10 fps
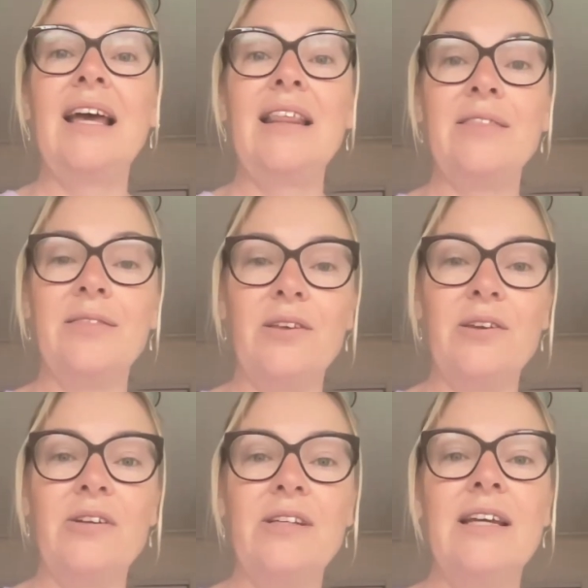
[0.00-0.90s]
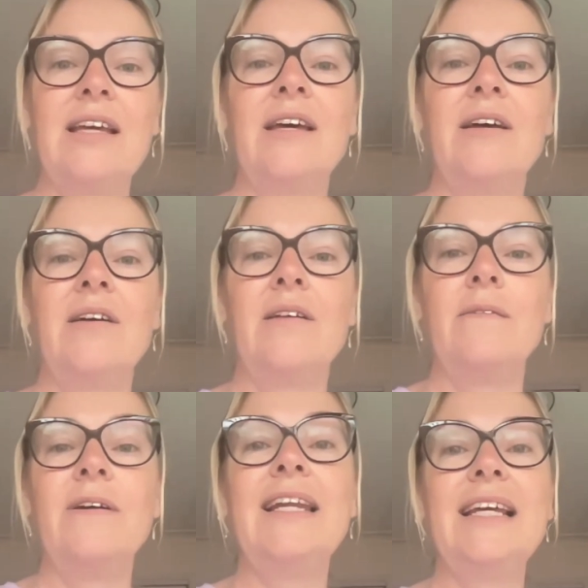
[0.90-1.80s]
Third,
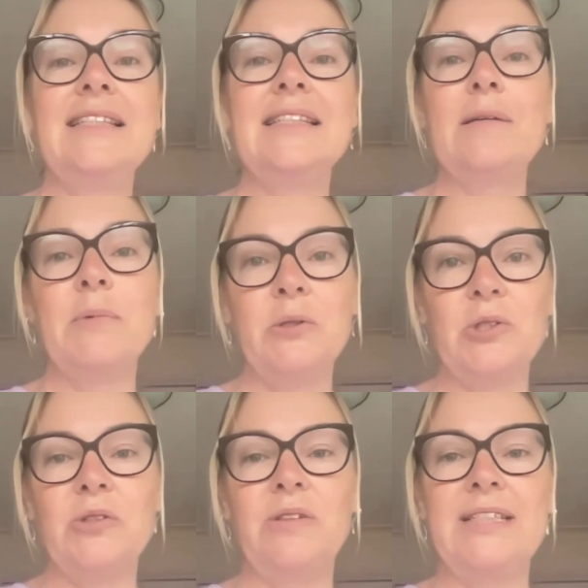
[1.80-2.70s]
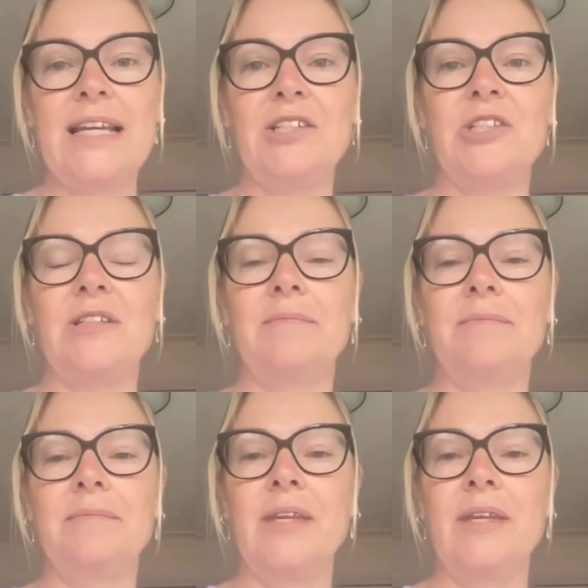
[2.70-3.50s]
release emotional tension.